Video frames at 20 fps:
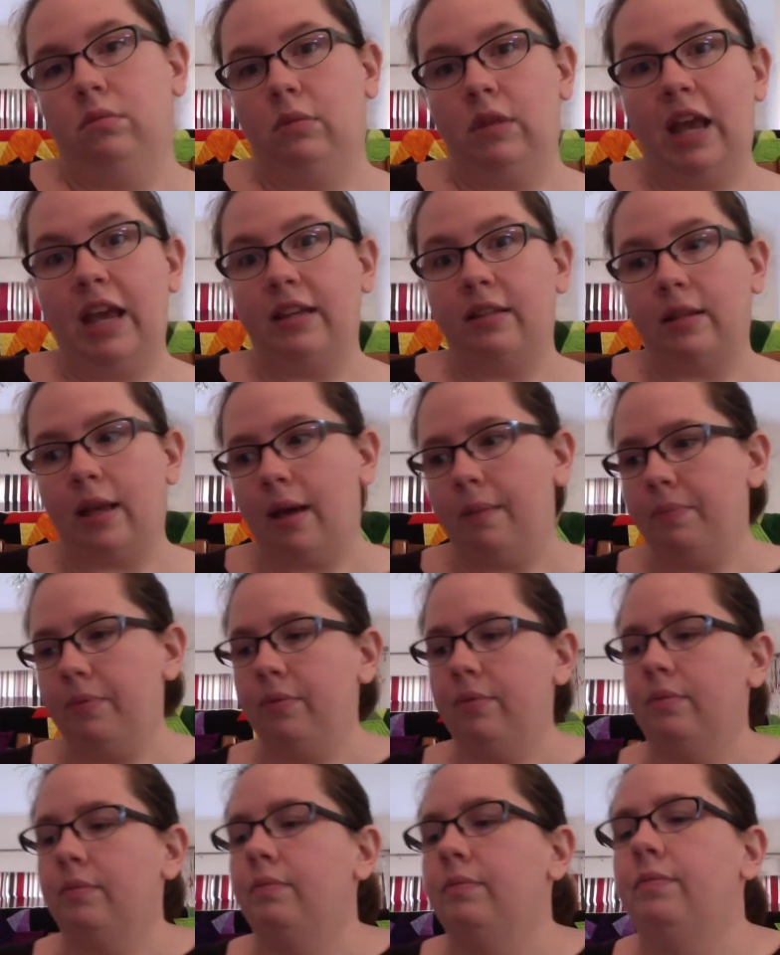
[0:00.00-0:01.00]
ASAP
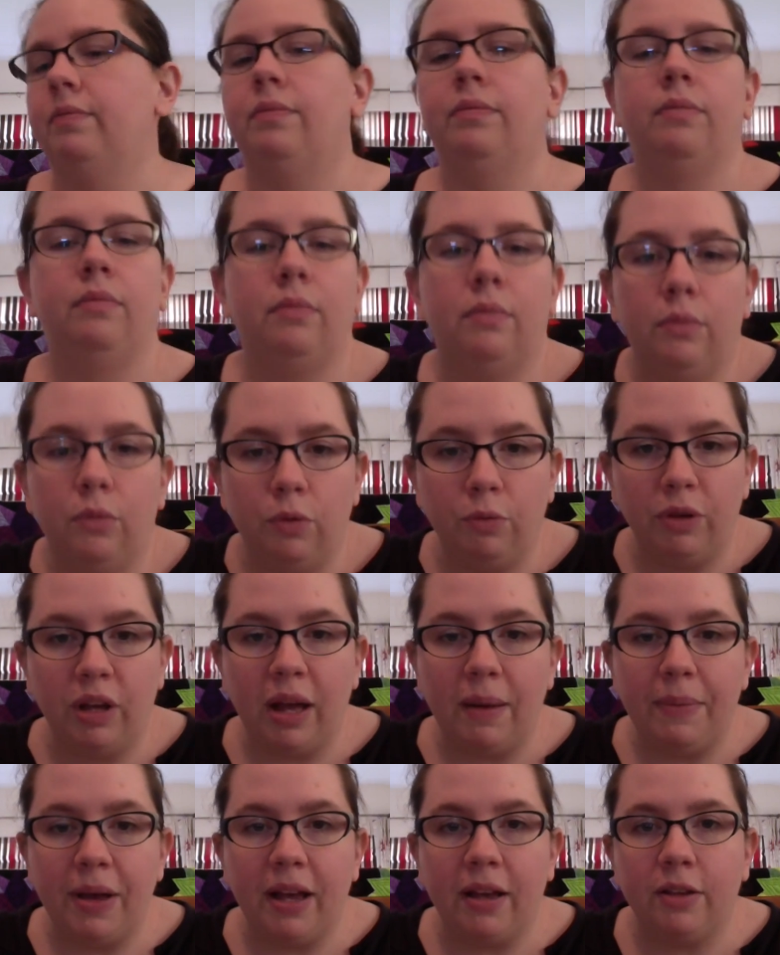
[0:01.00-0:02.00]
when we
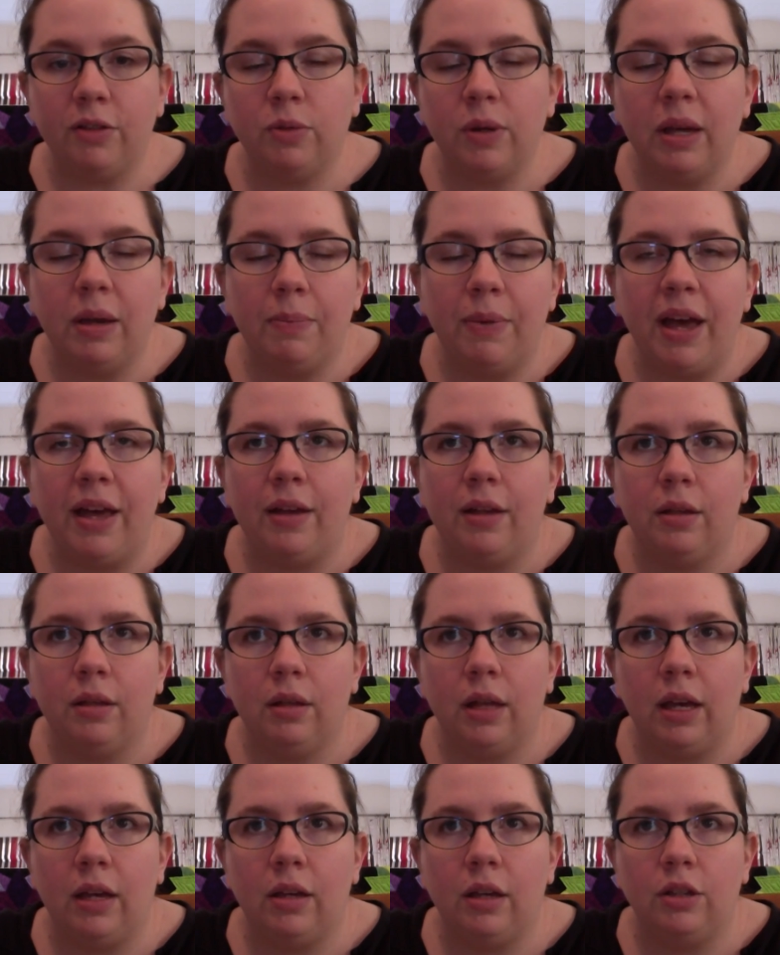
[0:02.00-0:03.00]
got back, because we get back
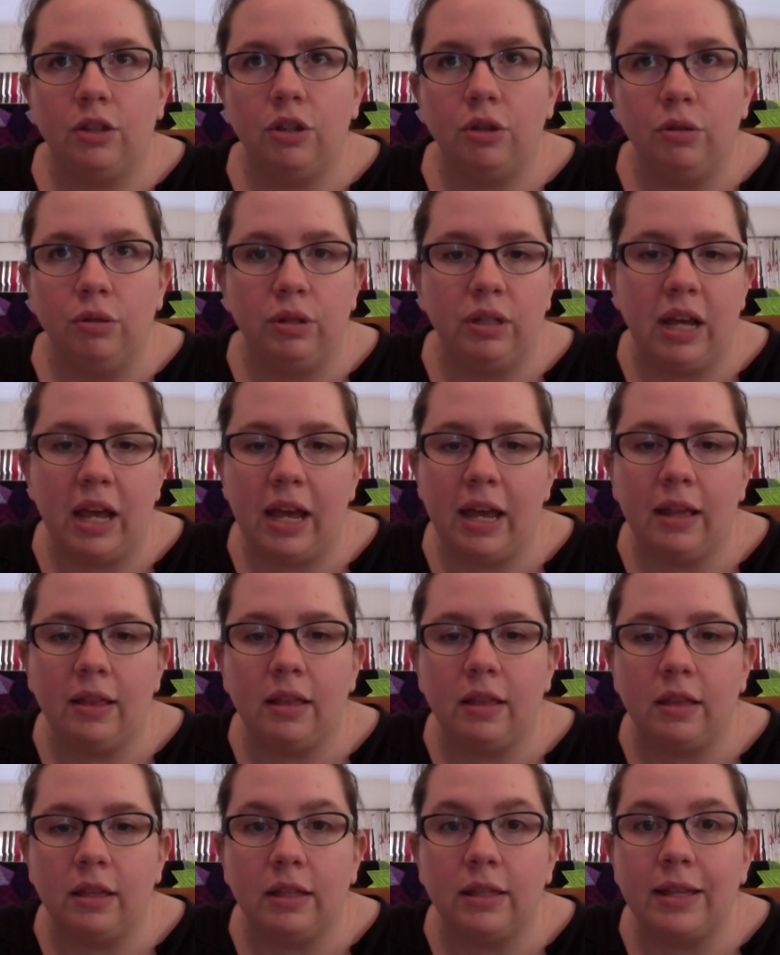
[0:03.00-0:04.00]
like a Tuesday, and
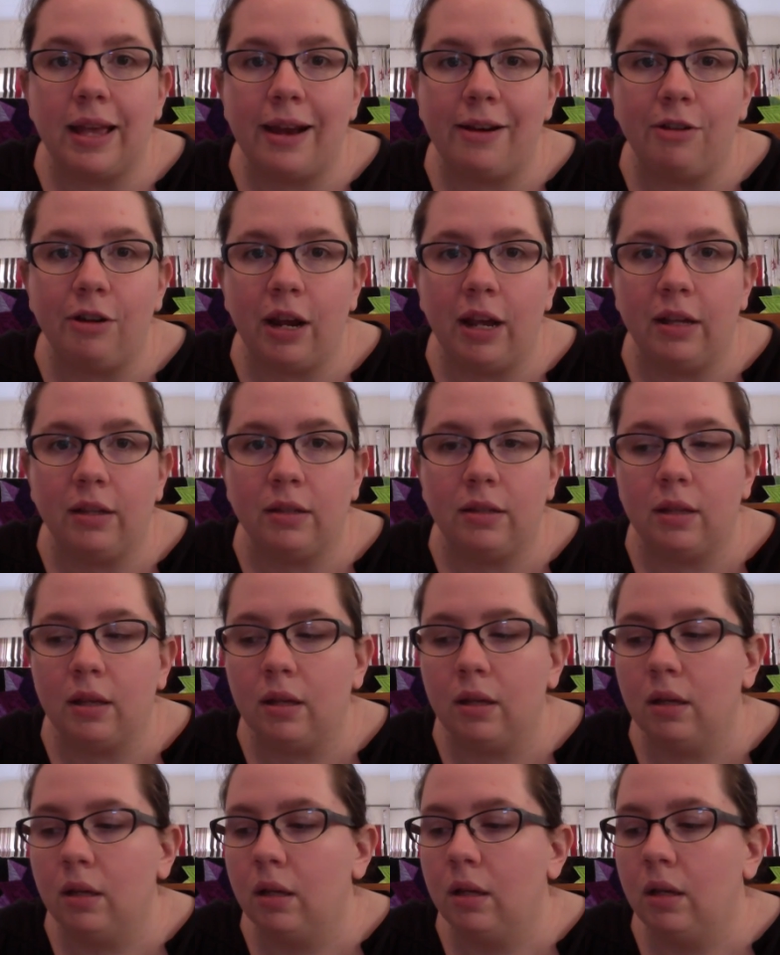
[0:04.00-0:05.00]
then Saturday is
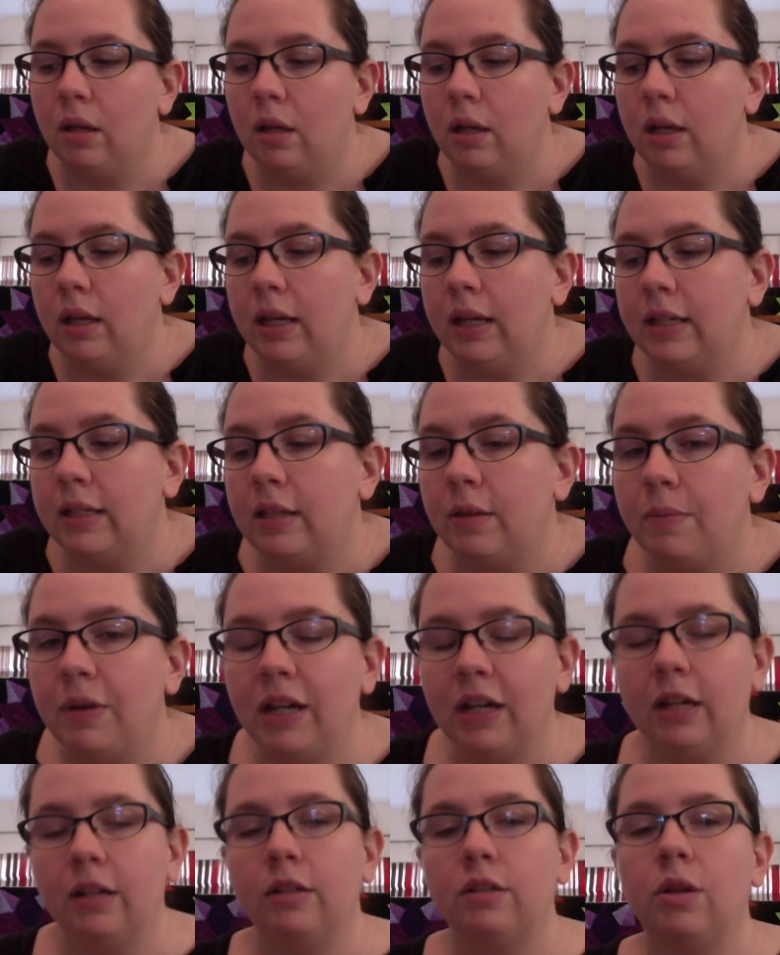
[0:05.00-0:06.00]
the meeting.